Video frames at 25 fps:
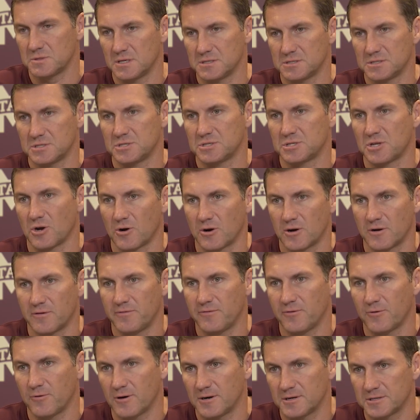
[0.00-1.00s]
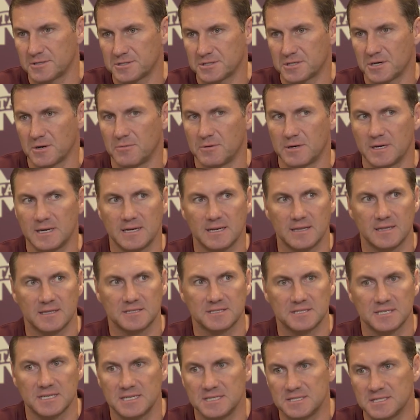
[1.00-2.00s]
starter for us going into the
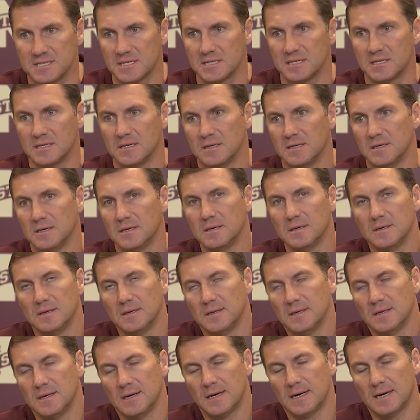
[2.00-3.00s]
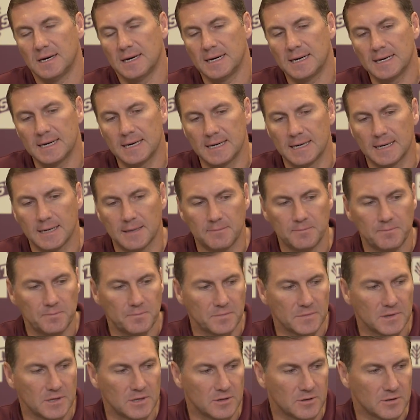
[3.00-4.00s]
season. You know,
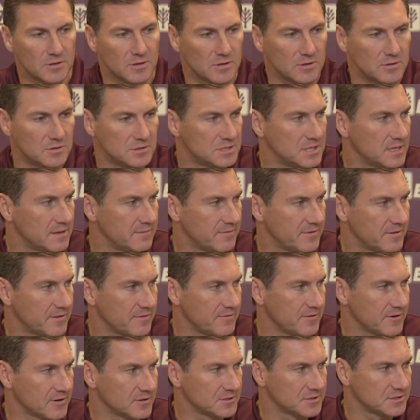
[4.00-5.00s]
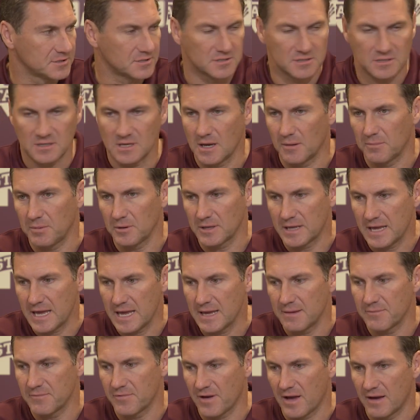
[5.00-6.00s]
to lose him for the first couple
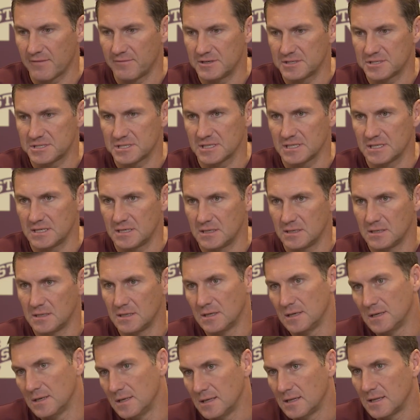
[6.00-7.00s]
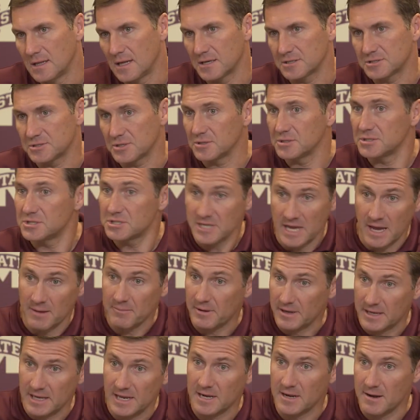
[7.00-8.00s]
games, obviously, I'm
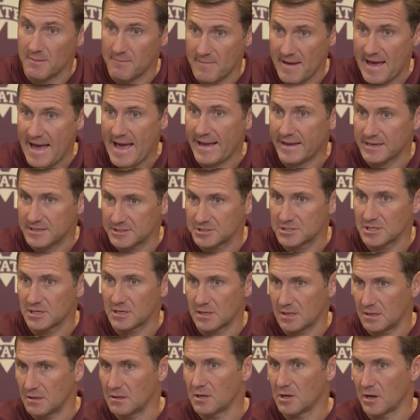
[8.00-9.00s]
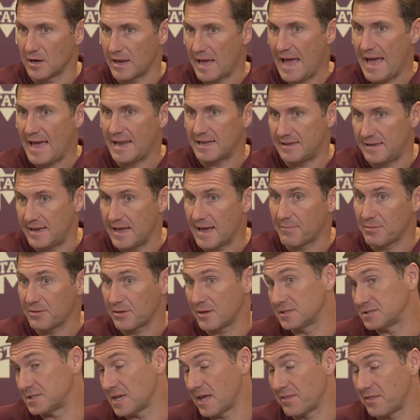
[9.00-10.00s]
but getting him back is gonna add depth,
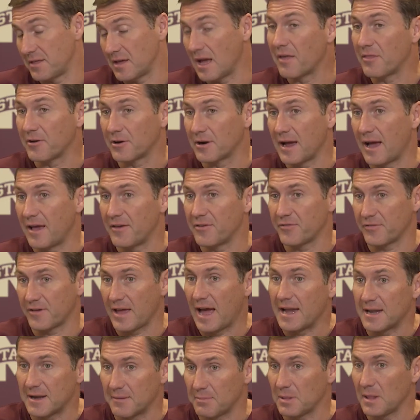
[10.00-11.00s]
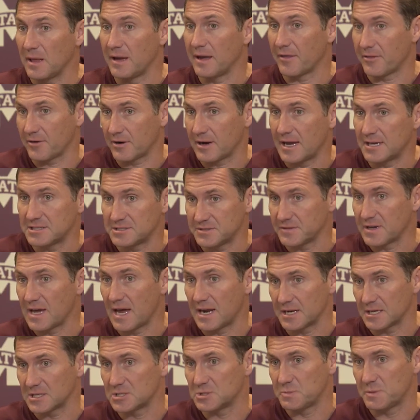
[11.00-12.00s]
because the other guys have gotten to play, other guys have
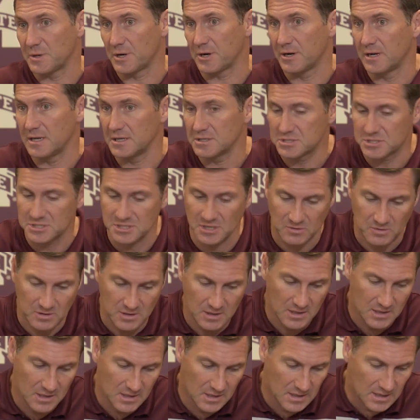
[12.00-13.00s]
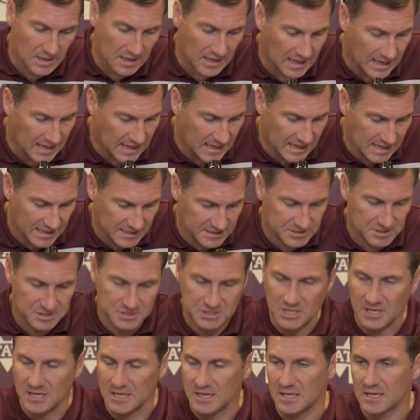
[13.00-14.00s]
gotten experience, so it's
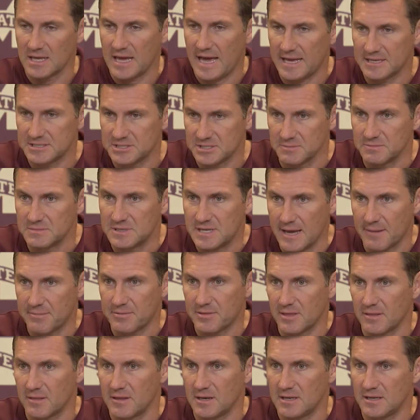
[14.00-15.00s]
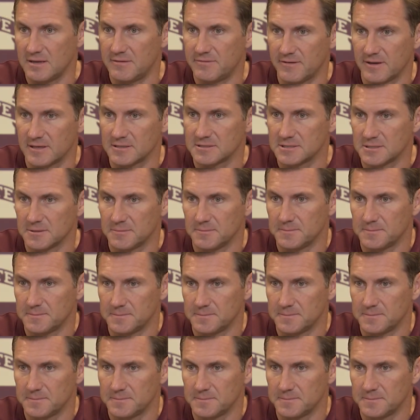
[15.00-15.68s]
just gonna add some depth to the defense.